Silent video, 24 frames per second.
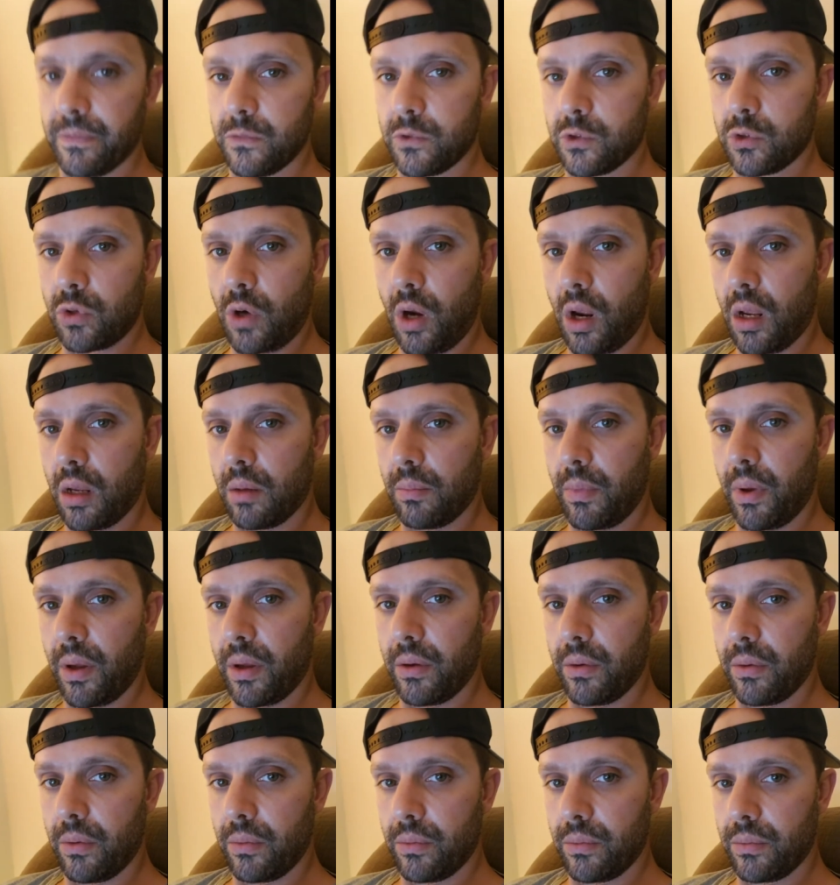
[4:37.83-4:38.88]
trying my
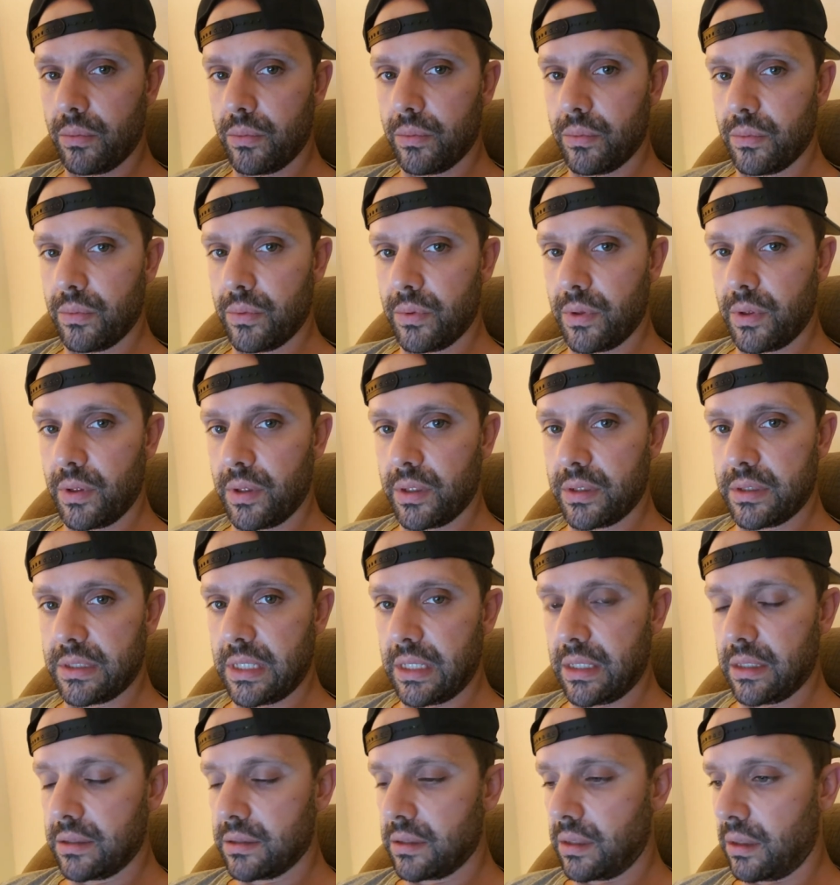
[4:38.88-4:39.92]
own
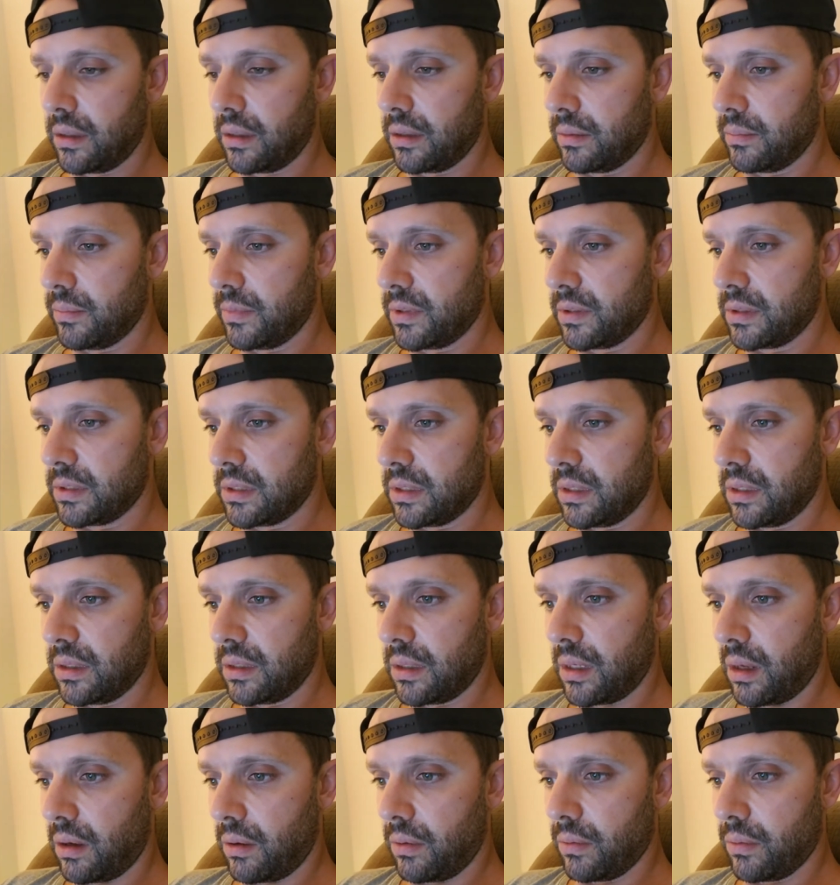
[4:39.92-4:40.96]
takes on them and seeing
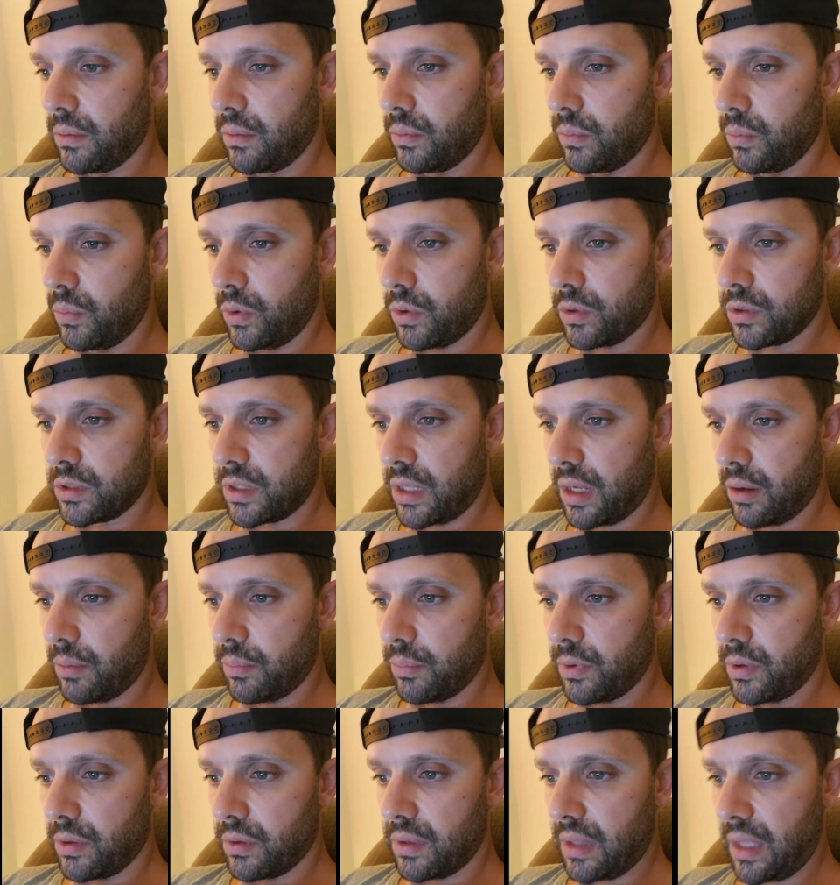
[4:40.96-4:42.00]
how it works out.
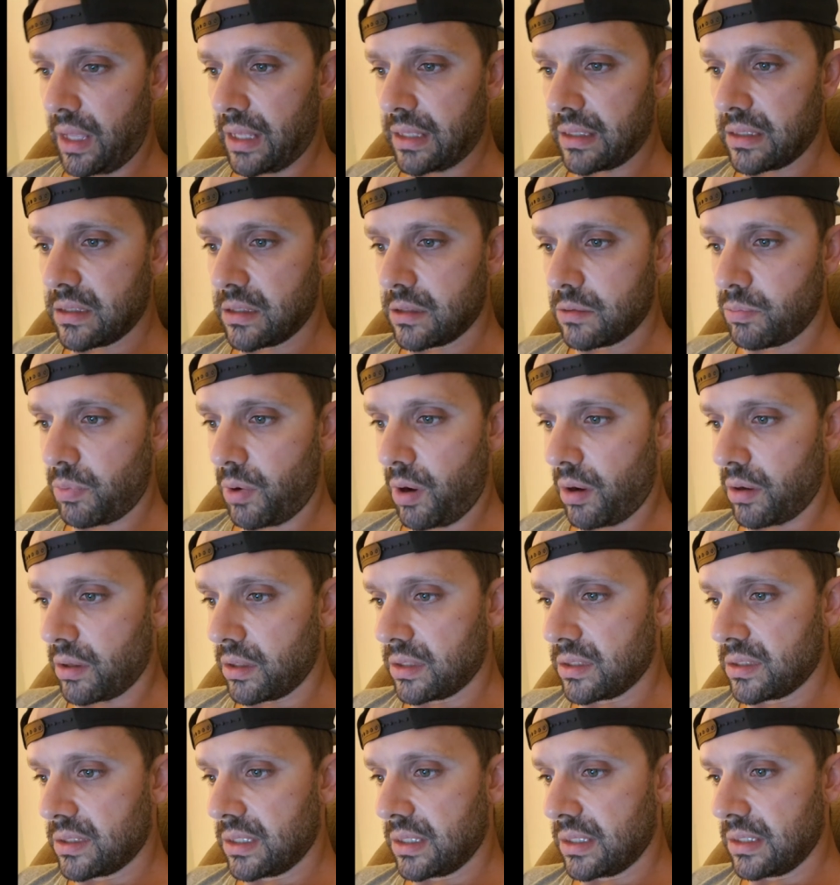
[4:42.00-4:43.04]
But that's sprouted
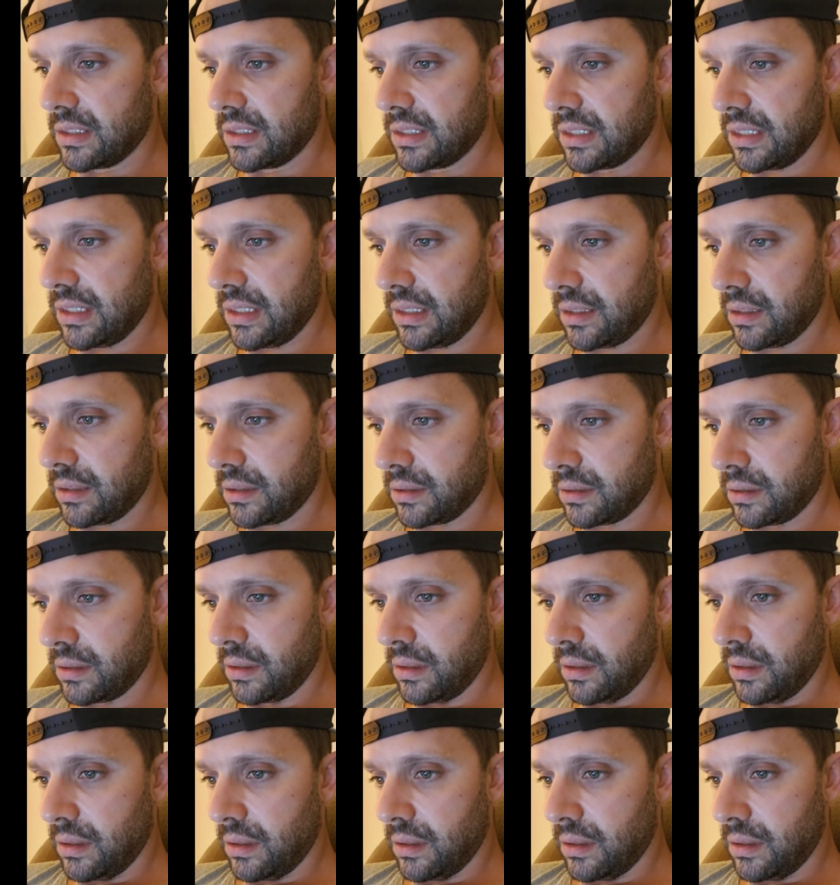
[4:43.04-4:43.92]
seed teas.